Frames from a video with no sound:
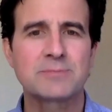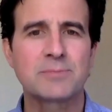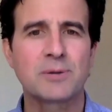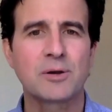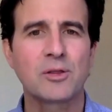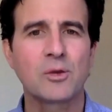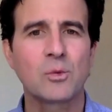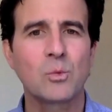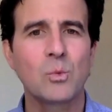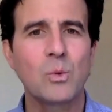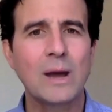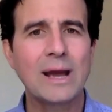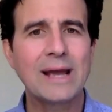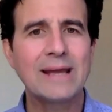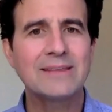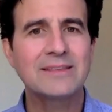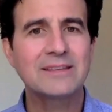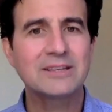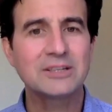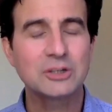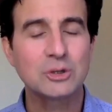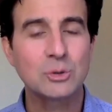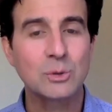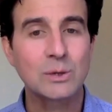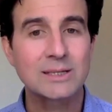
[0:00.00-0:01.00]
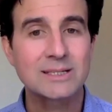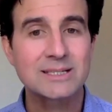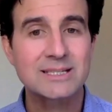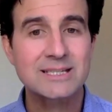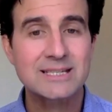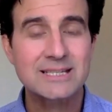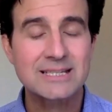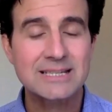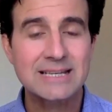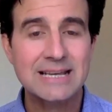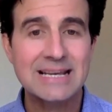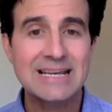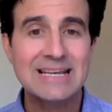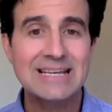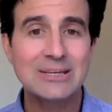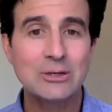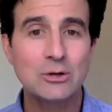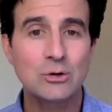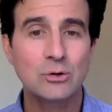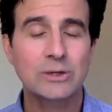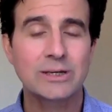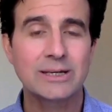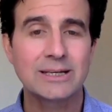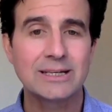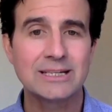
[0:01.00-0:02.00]
by the way that you are seeing
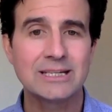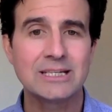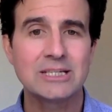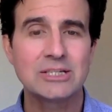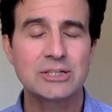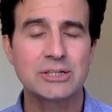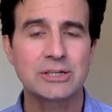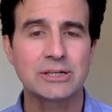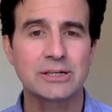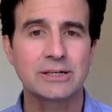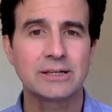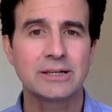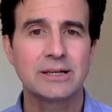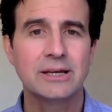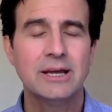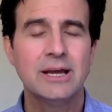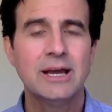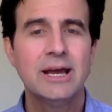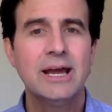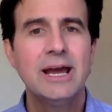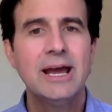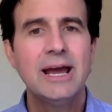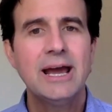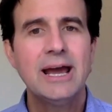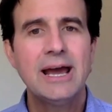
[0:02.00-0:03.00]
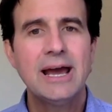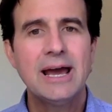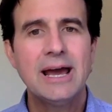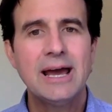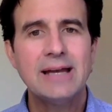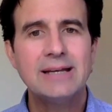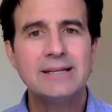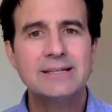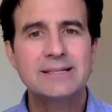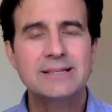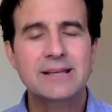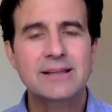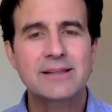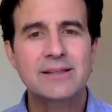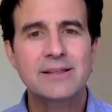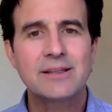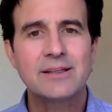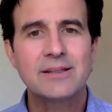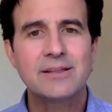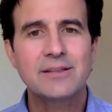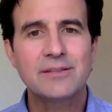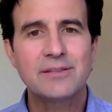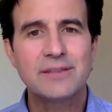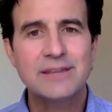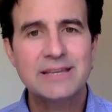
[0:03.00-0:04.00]
your condition. And
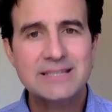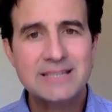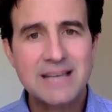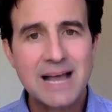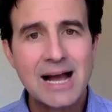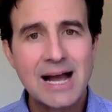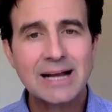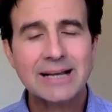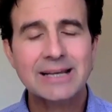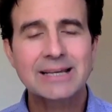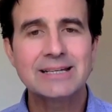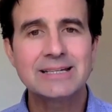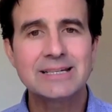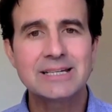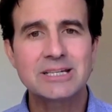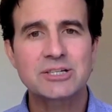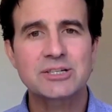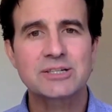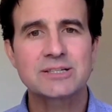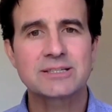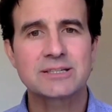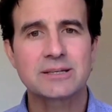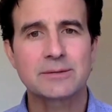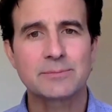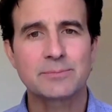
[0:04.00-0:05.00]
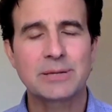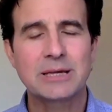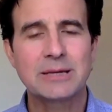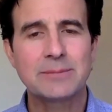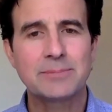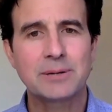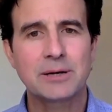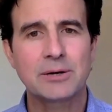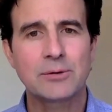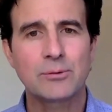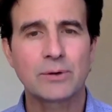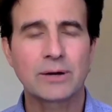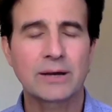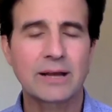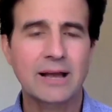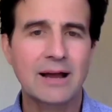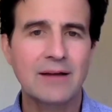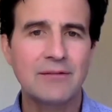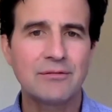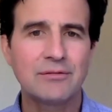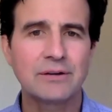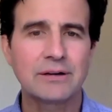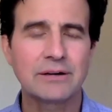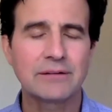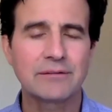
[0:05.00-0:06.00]
these are conditions that people are
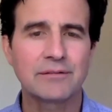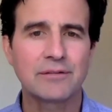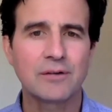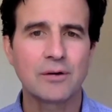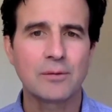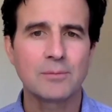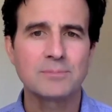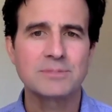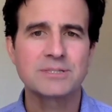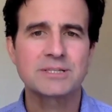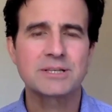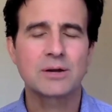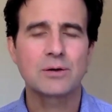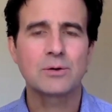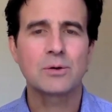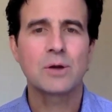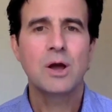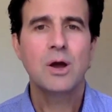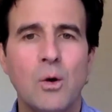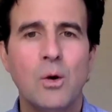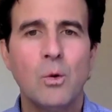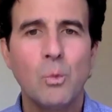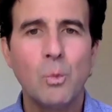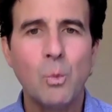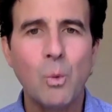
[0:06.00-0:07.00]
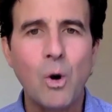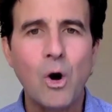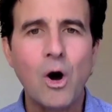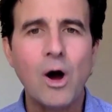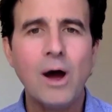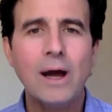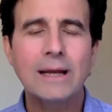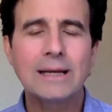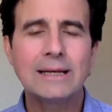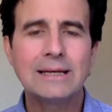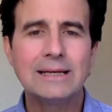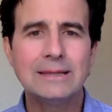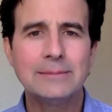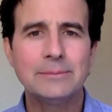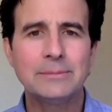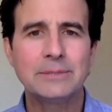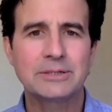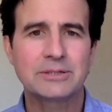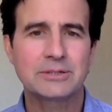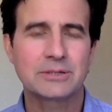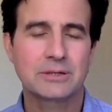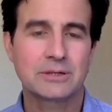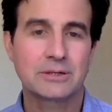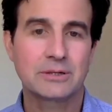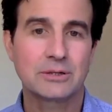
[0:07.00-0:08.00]
recovering from, so why
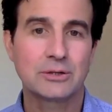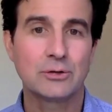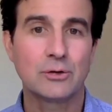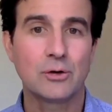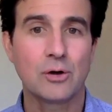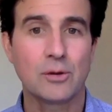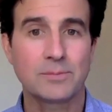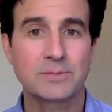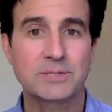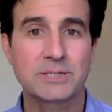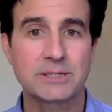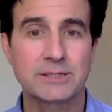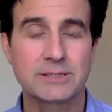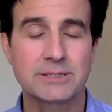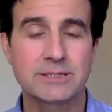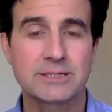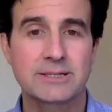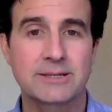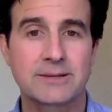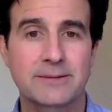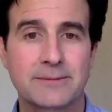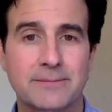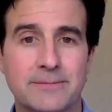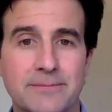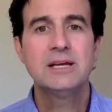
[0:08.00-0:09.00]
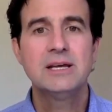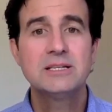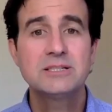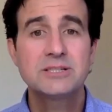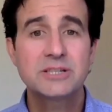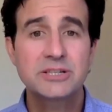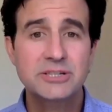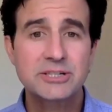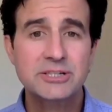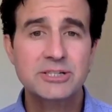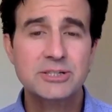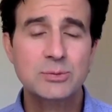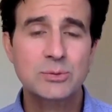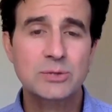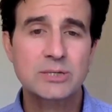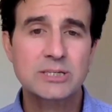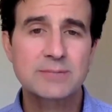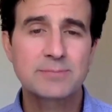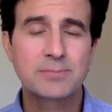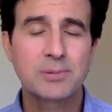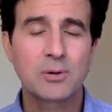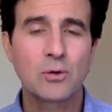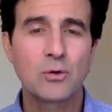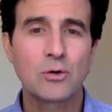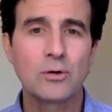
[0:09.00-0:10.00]
limit your options? So just to
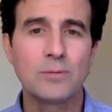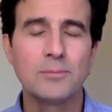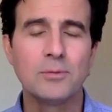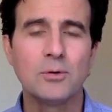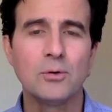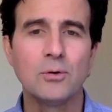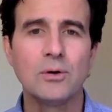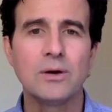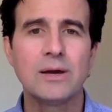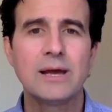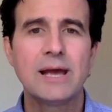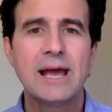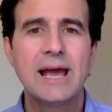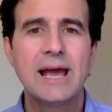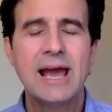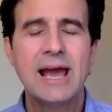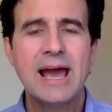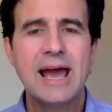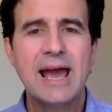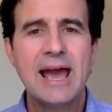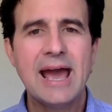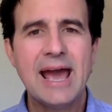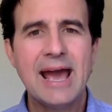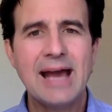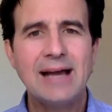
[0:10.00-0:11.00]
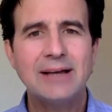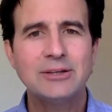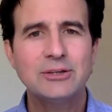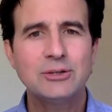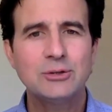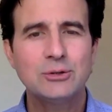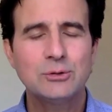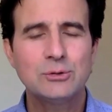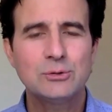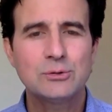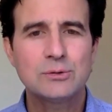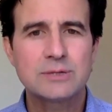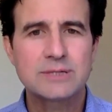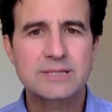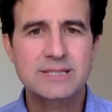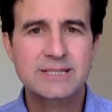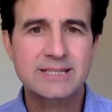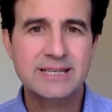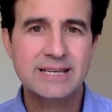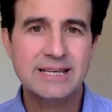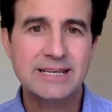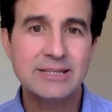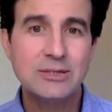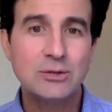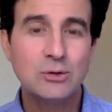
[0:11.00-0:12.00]
explore it more, how you
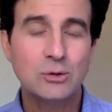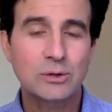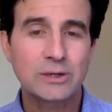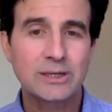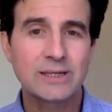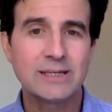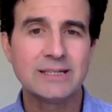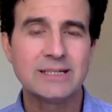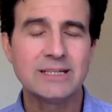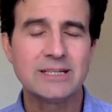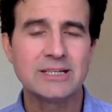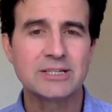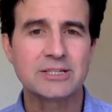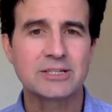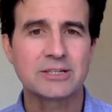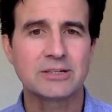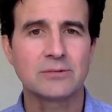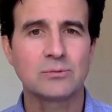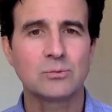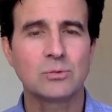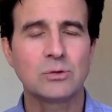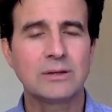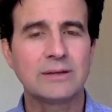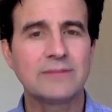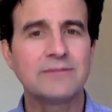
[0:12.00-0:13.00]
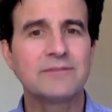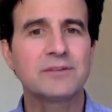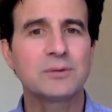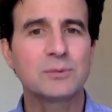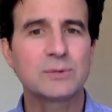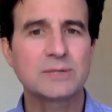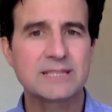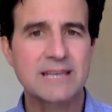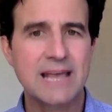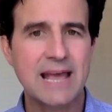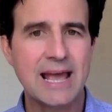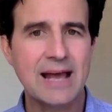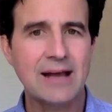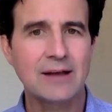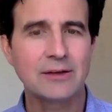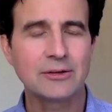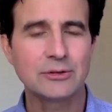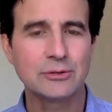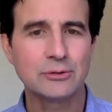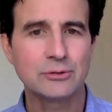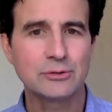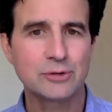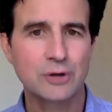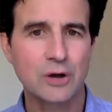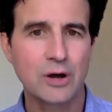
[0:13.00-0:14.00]
see your condition will influence how
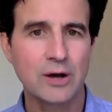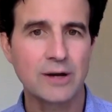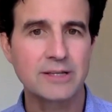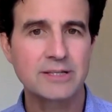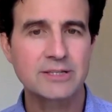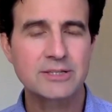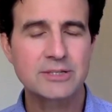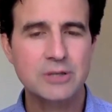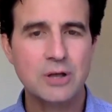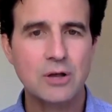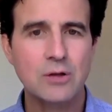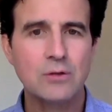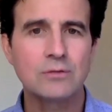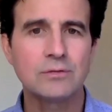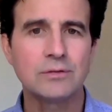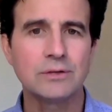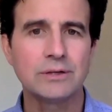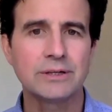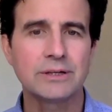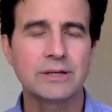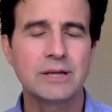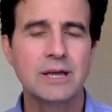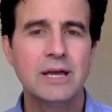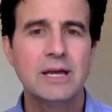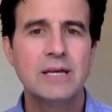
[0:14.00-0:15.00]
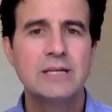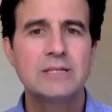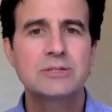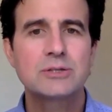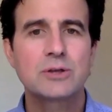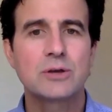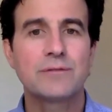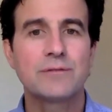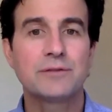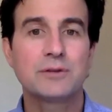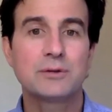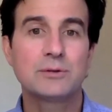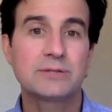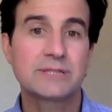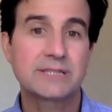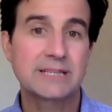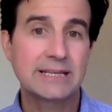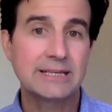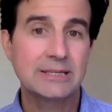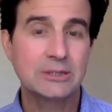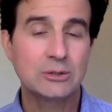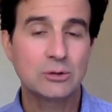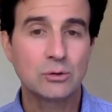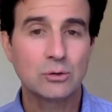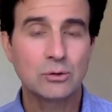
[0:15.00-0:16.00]
you try to solve it. So if you
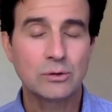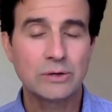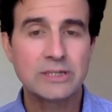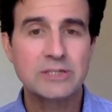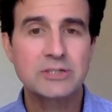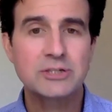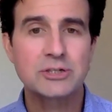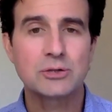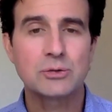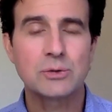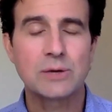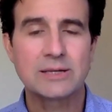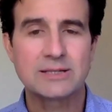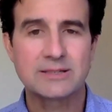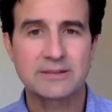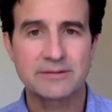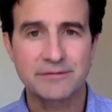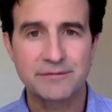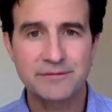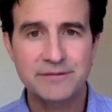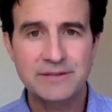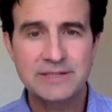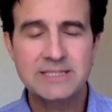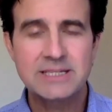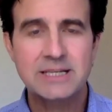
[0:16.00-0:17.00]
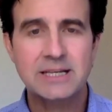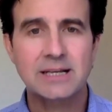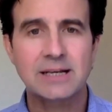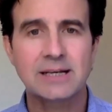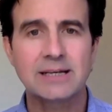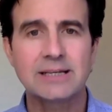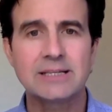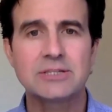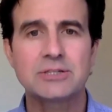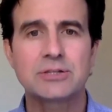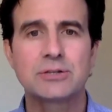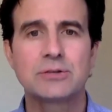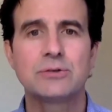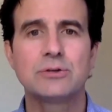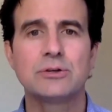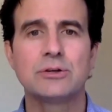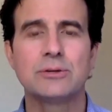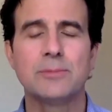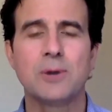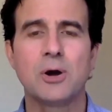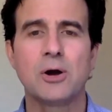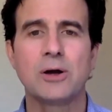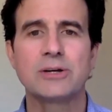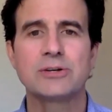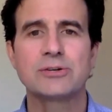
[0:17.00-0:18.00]
see your issue as a physical issue, you
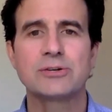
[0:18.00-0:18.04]
might